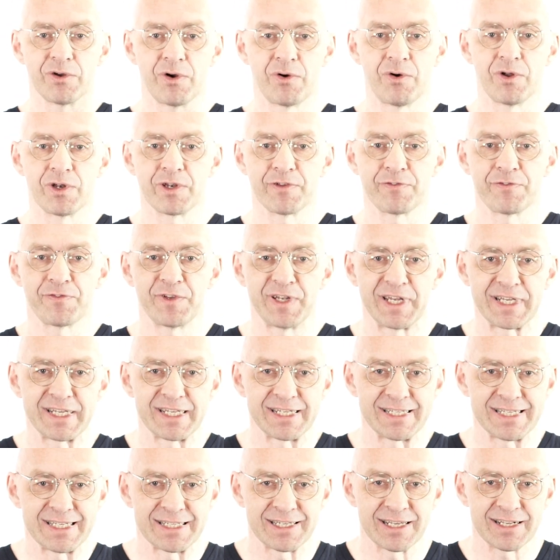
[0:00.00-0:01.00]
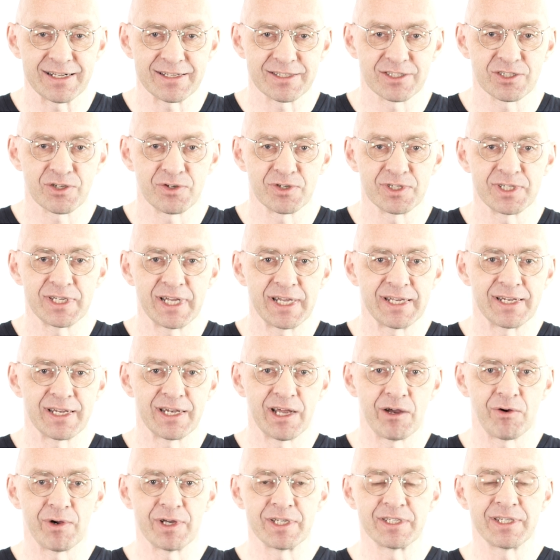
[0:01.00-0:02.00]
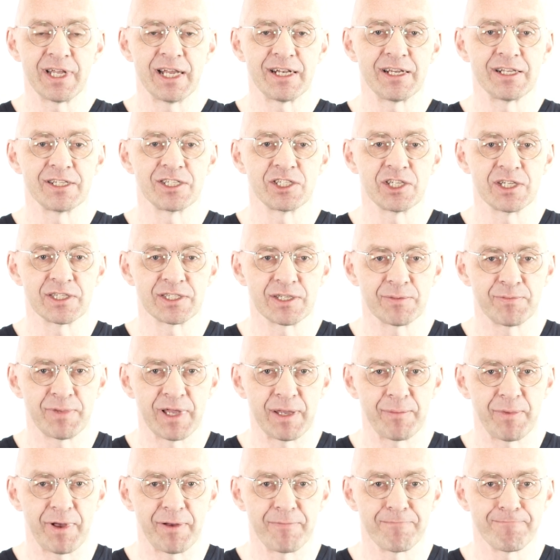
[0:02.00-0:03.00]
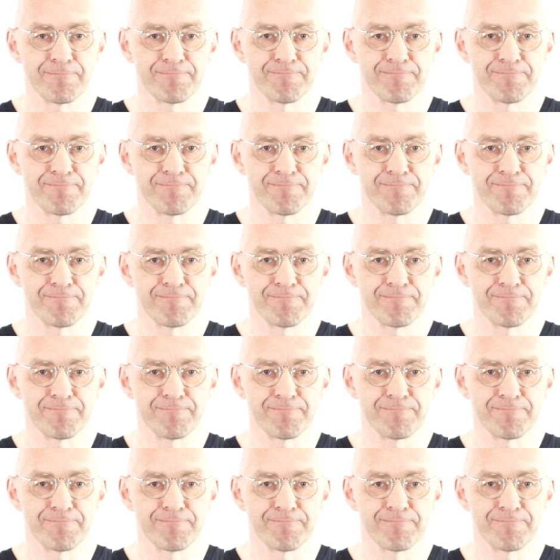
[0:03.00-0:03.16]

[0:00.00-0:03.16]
all the finicky details contained in our Intelligencer paper.